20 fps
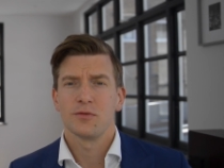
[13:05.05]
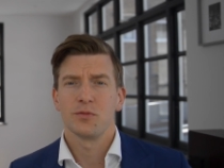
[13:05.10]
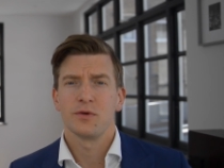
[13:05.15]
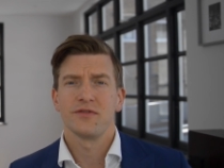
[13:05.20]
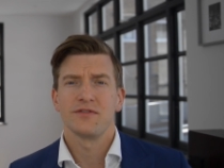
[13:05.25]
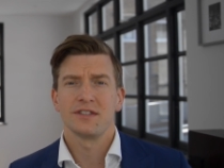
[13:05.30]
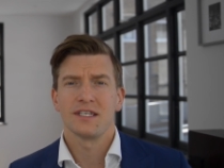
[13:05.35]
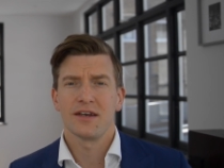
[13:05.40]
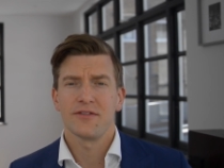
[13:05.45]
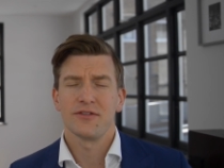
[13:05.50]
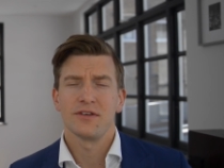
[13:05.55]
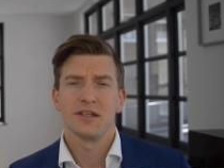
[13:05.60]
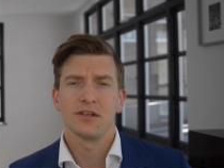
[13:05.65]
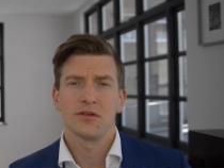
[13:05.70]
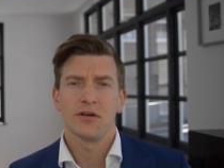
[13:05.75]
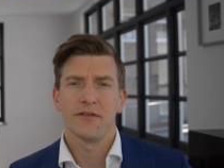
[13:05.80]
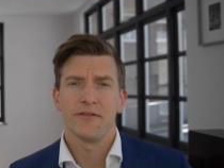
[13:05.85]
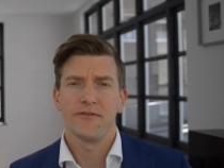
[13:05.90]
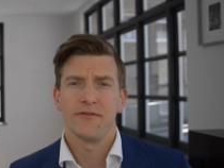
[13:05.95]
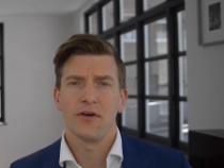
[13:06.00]
We've definitely
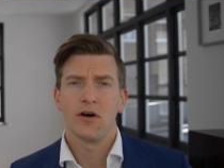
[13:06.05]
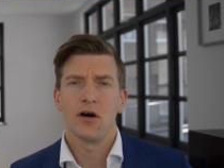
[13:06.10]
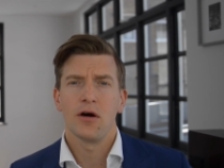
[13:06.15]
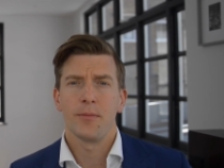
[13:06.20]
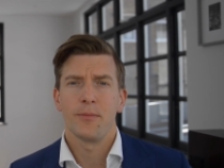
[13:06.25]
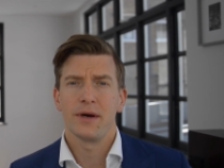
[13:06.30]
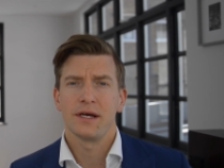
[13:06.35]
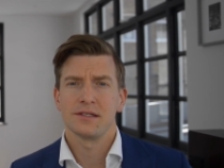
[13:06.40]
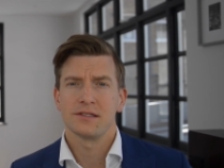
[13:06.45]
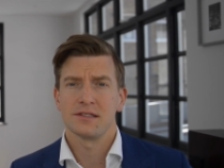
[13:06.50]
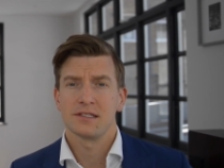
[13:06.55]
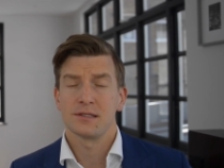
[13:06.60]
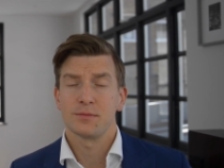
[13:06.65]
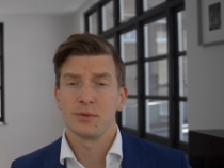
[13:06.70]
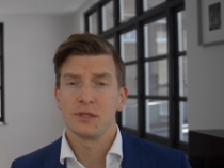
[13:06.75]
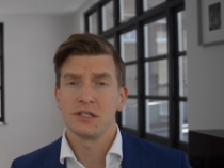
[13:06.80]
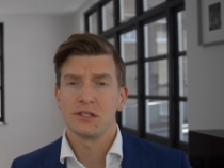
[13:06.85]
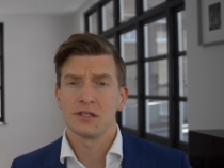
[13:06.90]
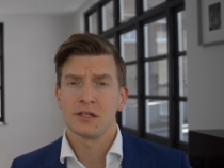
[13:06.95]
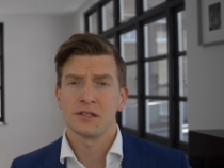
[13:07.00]
got far better
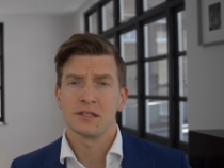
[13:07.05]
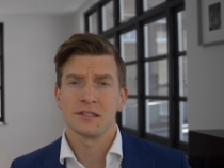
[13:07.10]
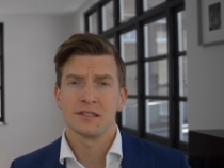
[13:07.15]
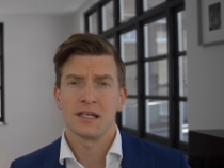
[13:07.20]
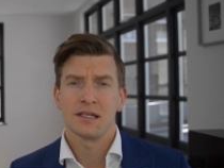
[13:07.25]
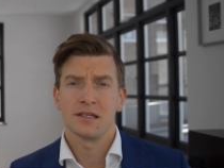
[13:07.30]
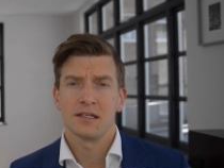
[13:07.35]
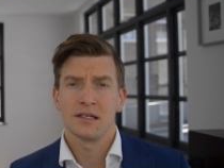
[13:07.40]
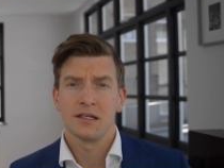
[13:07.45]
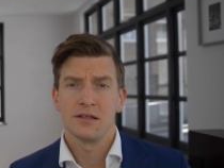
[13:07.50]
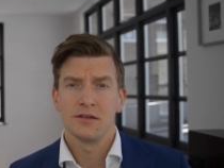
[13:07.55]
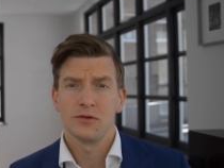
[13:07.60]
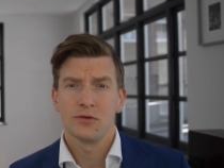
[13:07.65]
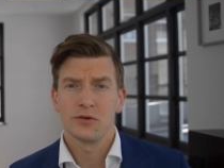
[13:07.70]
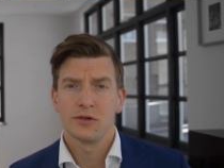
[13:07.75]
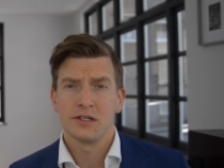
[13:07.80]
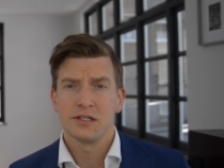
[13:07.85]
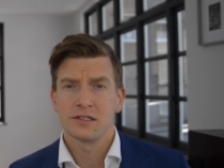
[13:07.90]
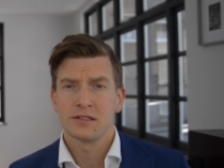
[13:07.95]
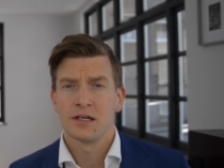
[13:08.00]
speech understanding in
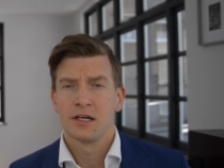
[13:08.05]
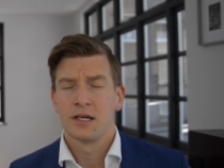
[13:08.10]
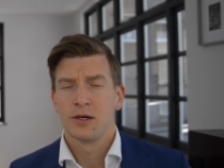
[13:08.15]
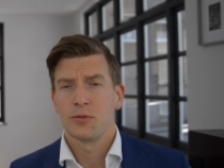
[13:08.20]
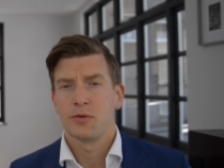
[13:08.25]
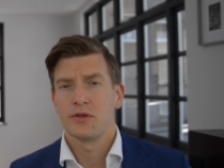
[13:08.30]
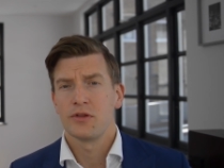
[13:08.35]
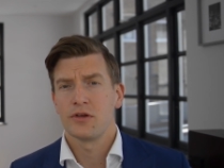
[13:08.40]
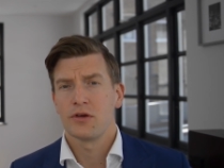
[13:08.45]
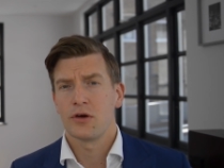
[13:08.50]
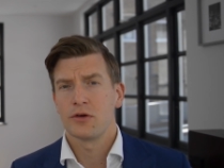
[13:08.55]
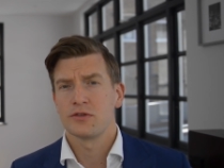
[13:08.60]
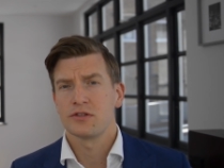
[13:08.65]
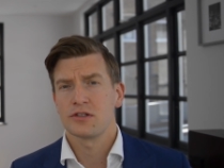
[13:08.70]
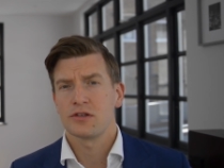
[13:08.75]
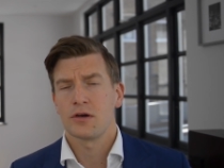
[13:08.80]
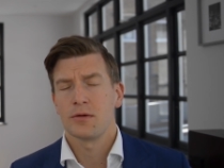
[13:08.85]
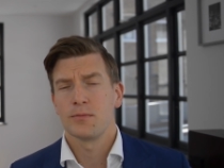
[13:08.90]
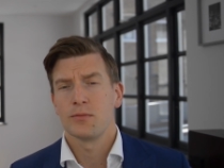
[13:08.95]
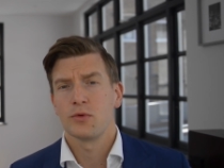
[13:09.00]
noise with the
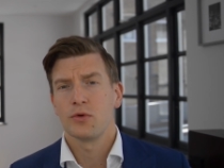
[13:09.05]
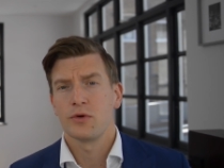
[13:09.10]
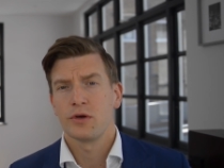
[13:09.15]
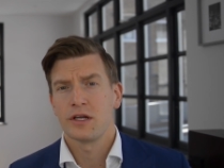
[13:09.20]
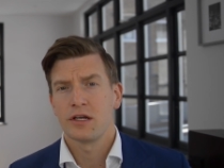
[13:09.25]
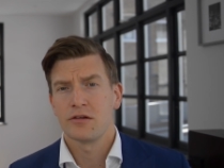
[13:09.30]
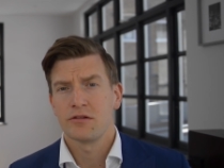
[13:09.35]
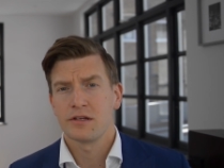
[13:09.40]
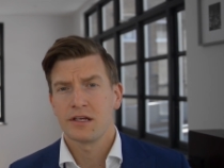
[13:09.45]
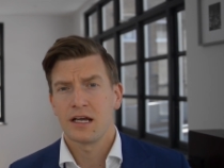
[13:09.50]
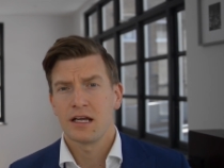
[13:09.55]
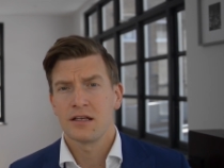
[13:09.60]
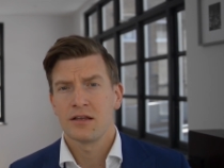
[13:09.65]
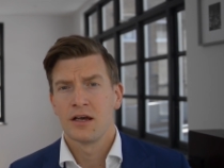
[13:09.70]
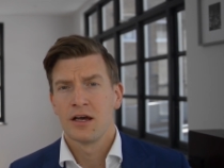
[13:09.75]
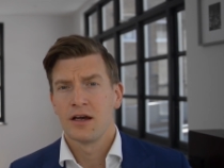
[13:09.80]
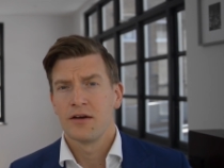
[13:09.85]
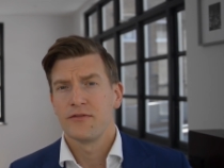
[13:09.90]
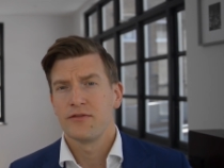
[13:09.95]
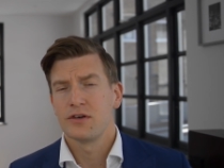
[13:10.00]
Oticon More hearing aid
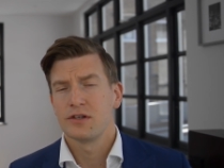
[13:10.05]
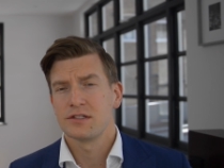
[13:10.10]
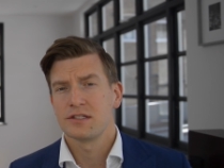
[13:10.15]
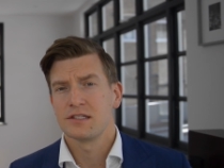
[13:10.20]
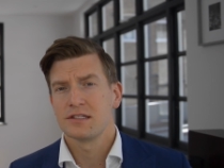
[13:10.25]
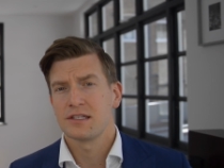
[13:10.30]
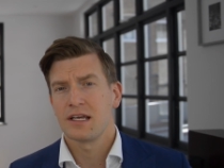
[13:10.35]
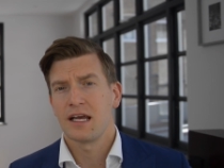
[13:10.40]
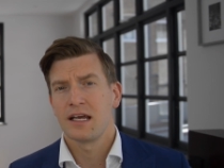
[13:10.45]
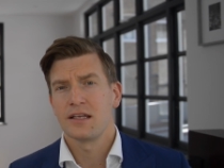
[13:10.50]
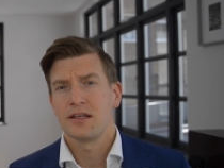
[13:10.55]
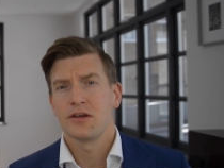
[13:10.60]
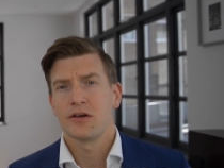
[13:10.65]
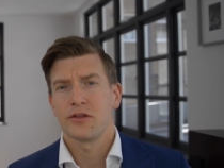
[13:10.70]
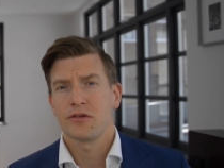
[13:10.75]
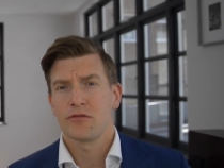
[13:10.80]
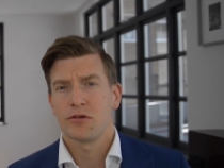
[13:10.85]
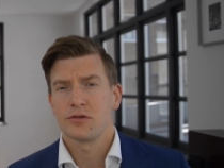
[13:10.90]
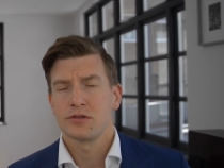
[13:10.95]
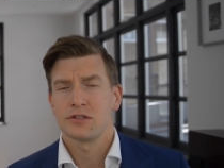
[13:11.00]
versus any
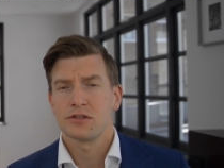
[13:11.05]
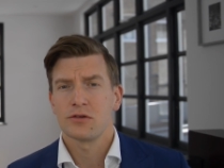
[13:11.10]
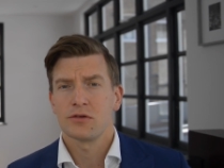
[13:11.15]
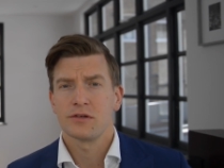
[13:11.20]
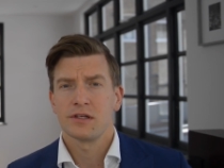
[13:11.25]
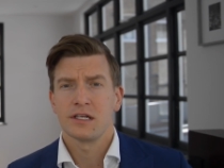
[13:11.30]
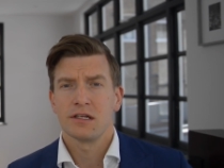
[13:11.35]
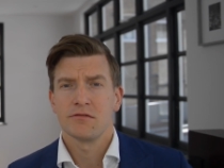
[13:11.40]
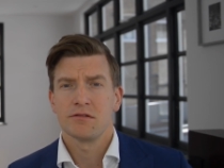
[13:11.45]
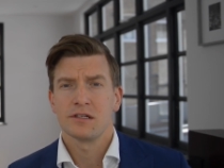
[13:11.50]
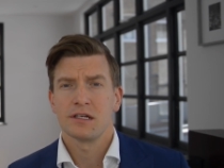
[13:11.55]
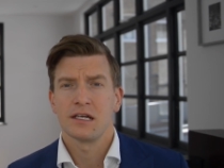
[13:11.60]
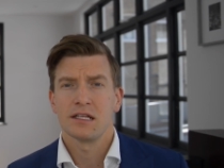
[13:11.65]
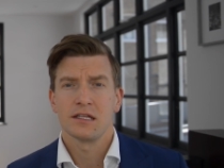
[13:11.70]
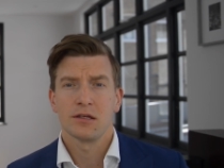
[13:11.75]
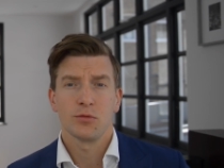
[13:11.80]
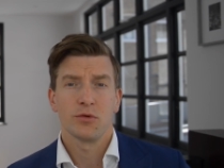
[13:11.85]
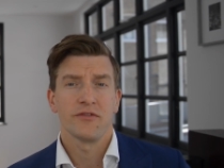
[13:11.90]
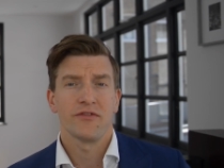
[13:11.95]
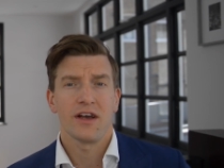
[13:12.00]
other Oticon hearing aid
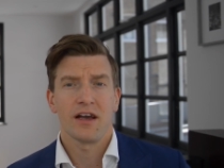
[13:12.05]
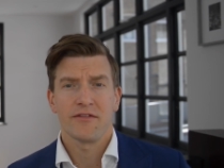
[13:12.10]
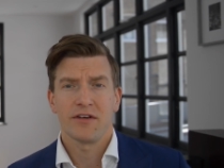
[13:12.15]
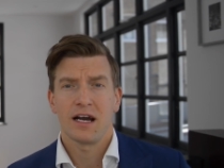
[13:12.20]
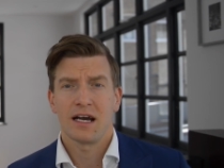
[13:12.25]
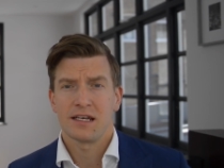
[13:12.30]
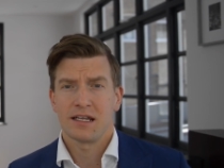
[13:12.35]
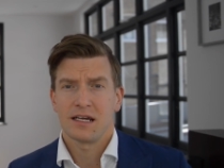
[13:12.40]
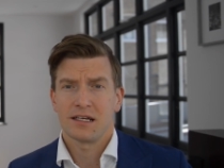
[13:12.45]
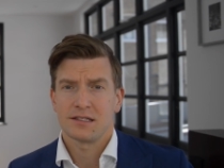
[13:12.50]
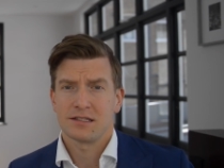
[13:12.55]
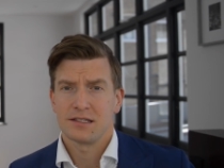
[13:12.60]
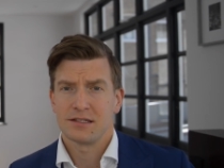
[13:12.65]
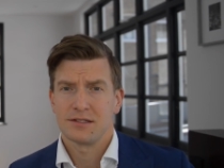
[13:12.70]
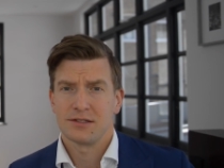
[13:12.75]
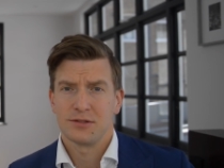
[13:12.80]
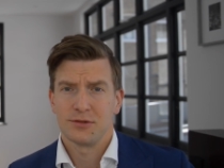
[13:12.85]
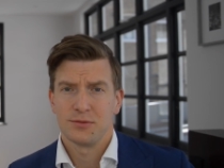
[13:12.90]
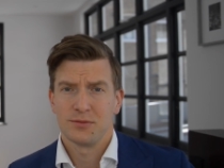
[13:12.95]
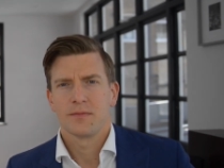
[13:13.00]
that we've ever had access
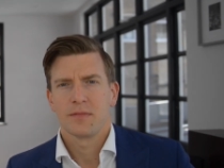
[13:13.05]
to.